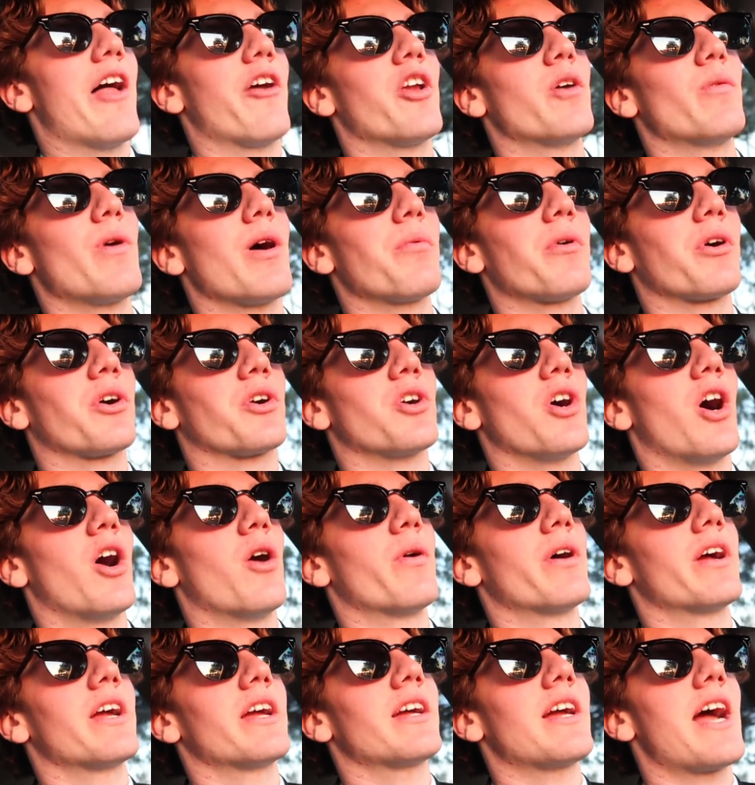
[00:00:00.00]
I don't know where we're
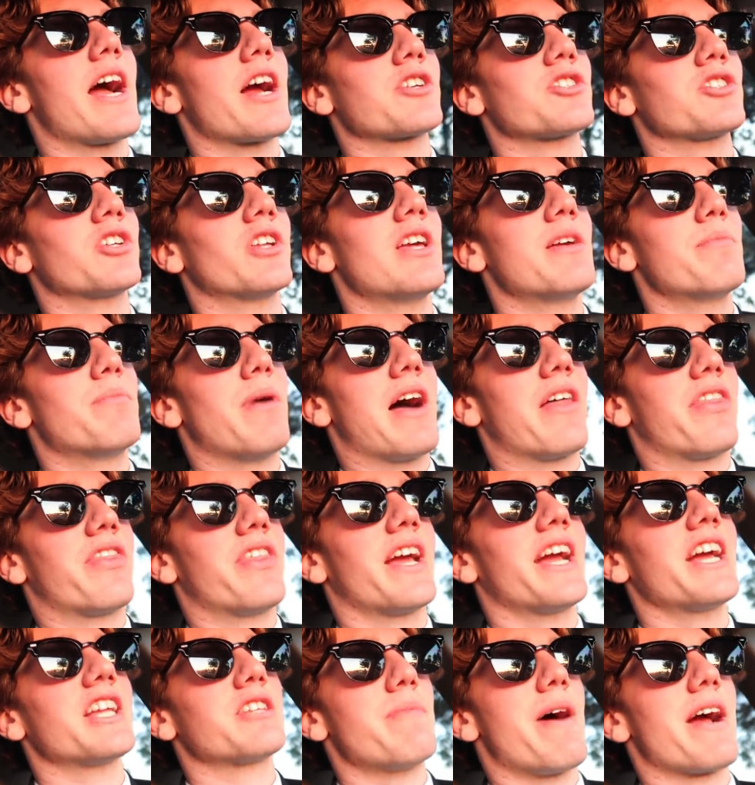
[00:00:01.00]
going actually, but I
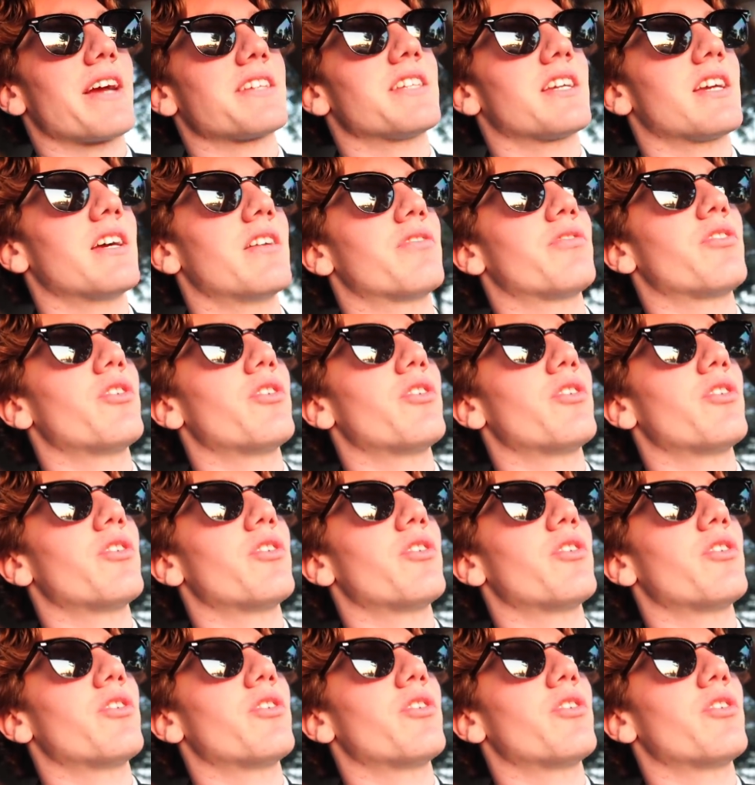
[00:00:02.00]
think it's Mexican